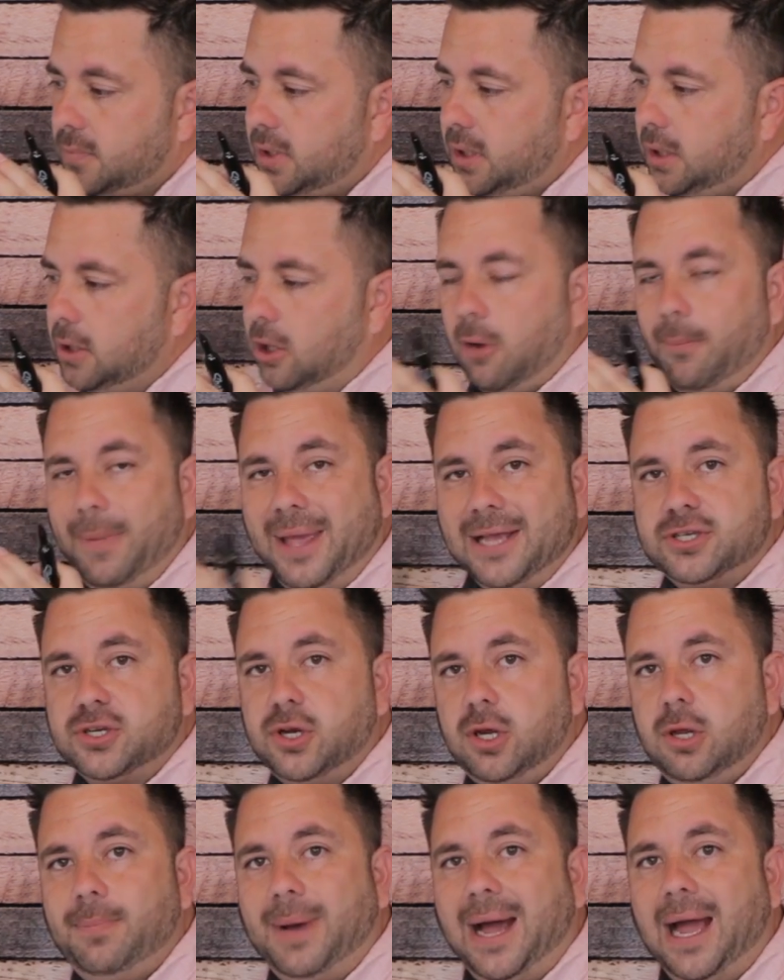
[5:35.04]
Make sure
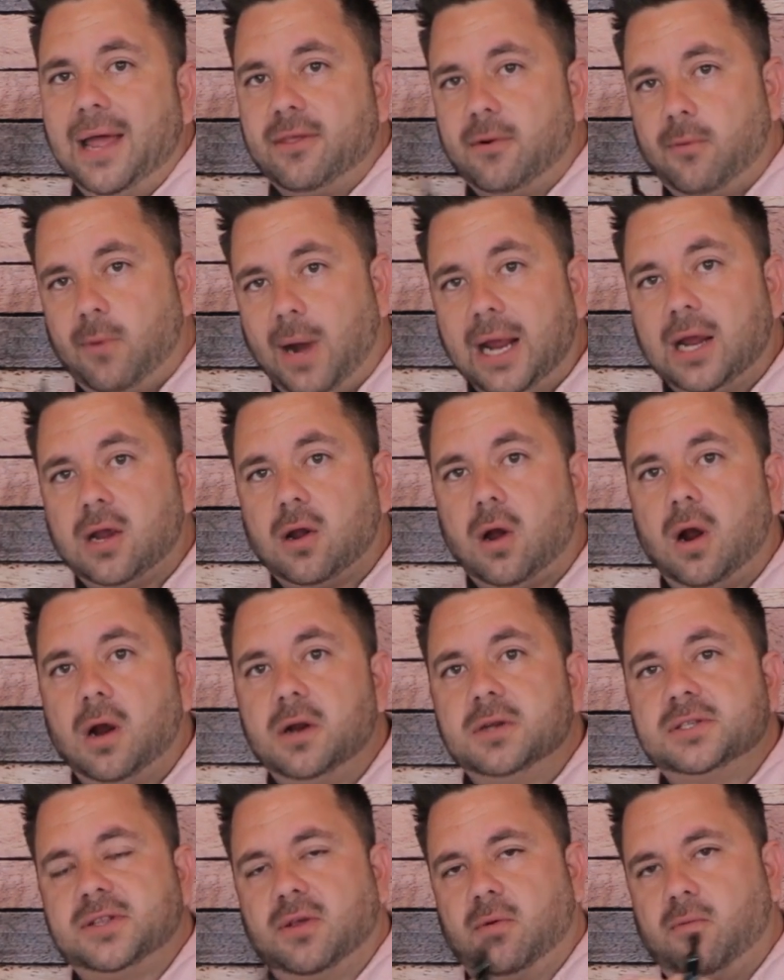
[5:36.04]
you buy the right
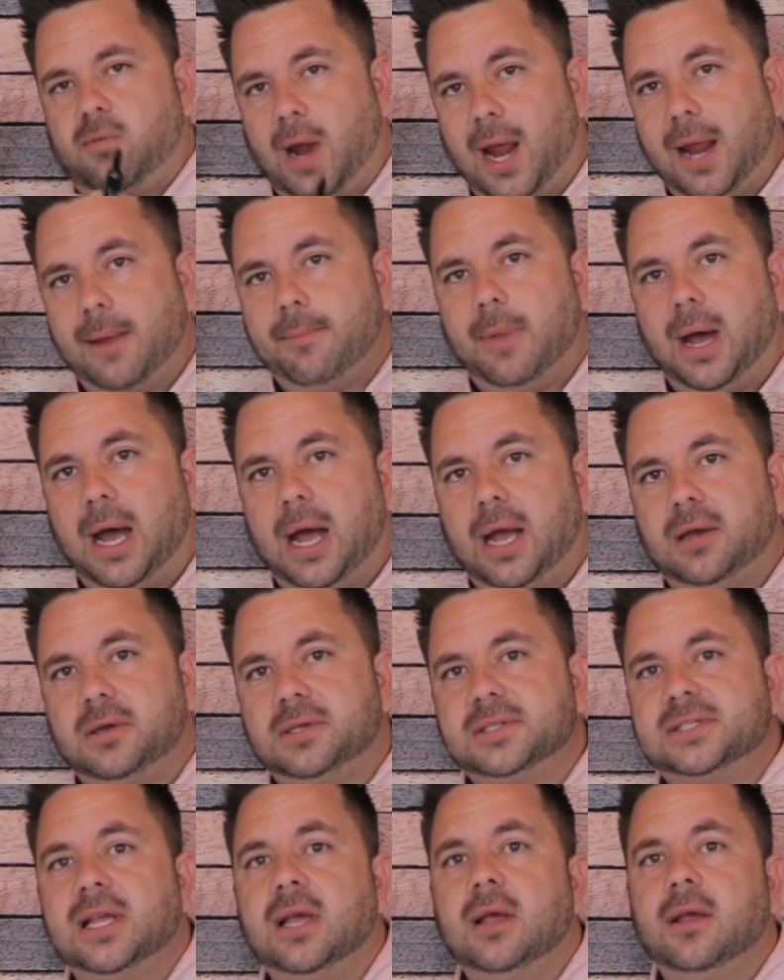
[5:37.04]
cars, the right
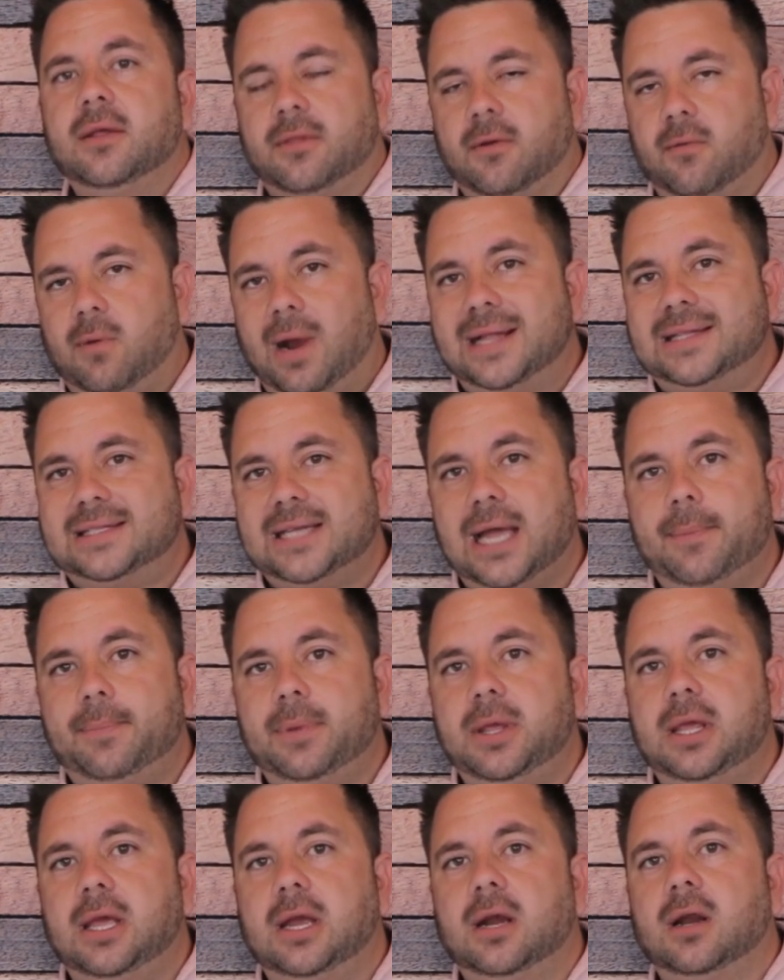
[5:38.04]
miles, the right type of
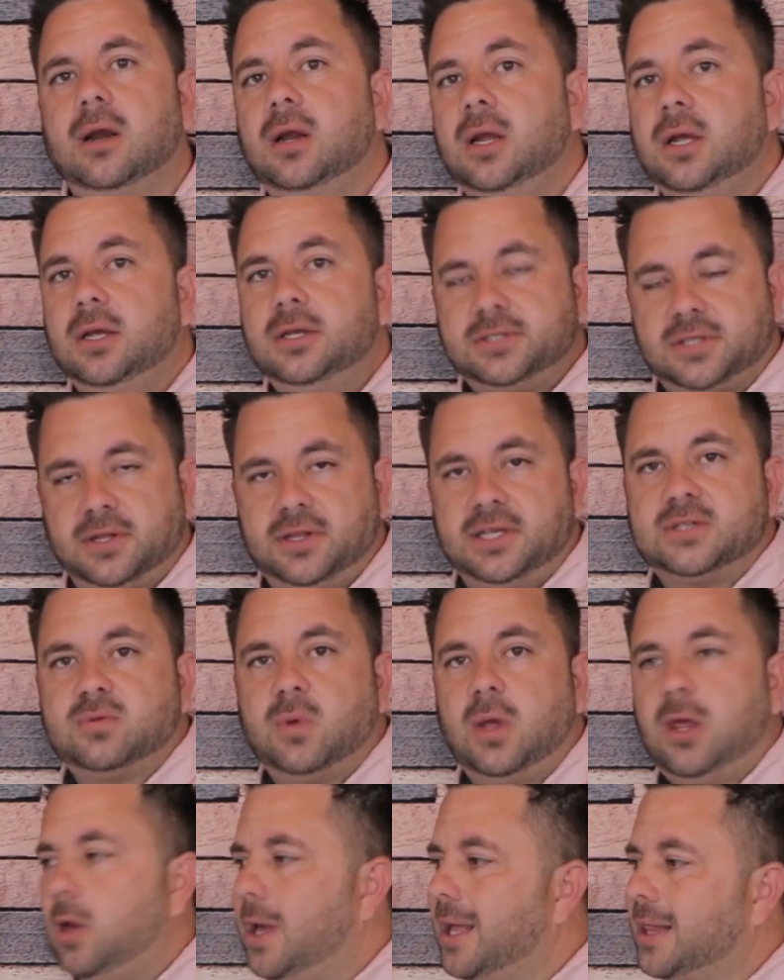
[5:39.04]
year, so this way
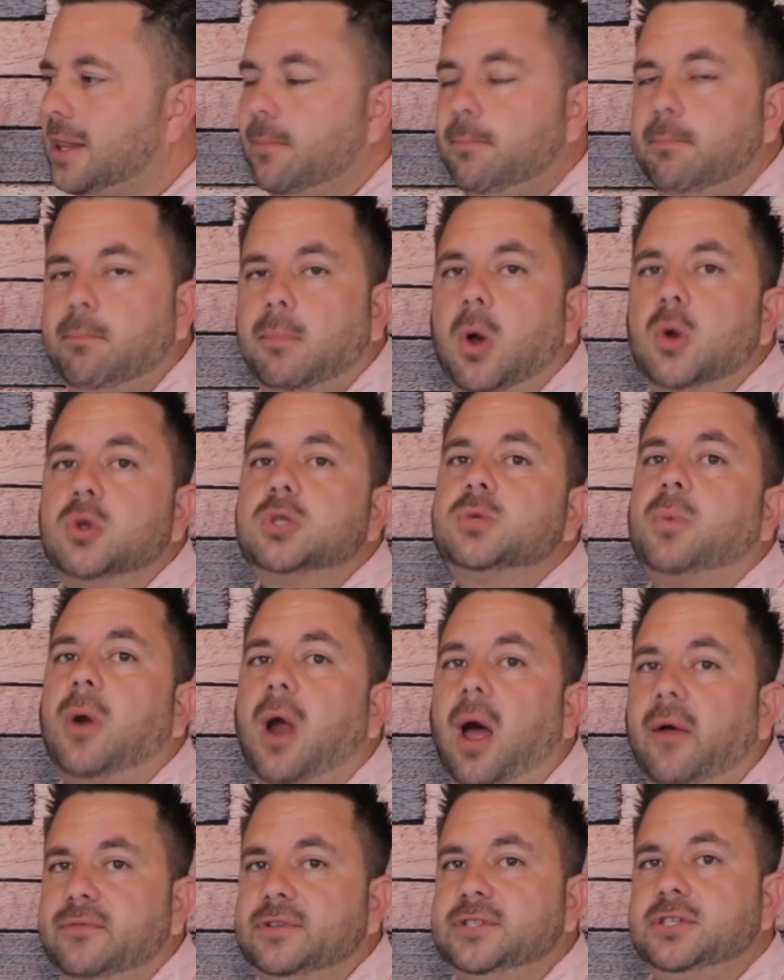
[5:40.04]
you get the most
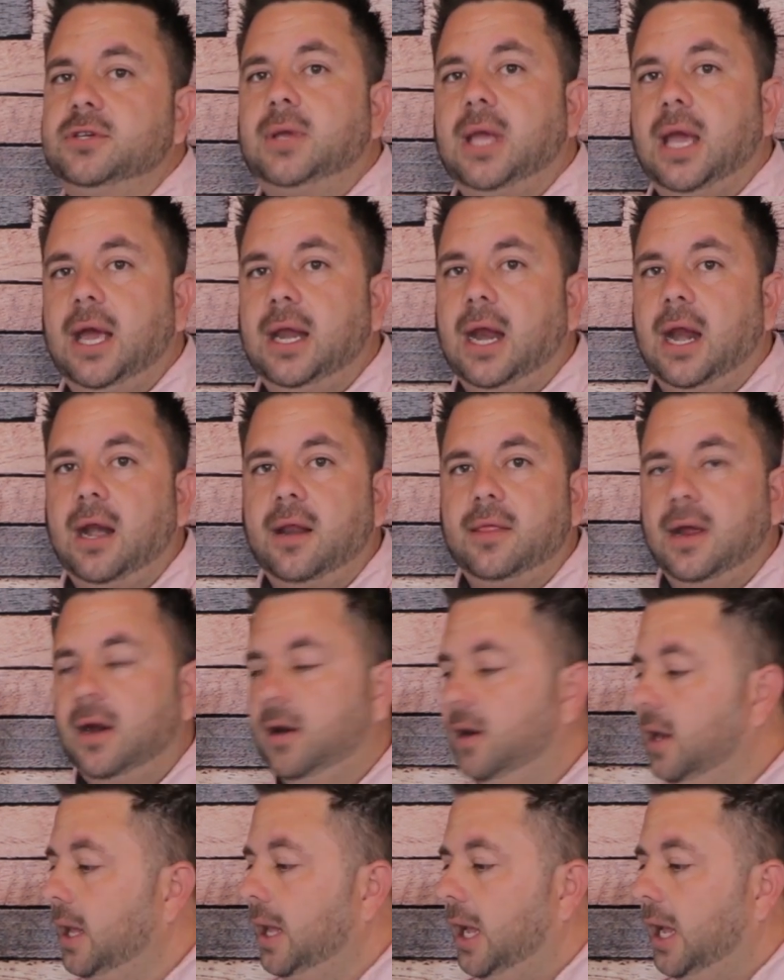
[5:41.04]
profits you can out of there.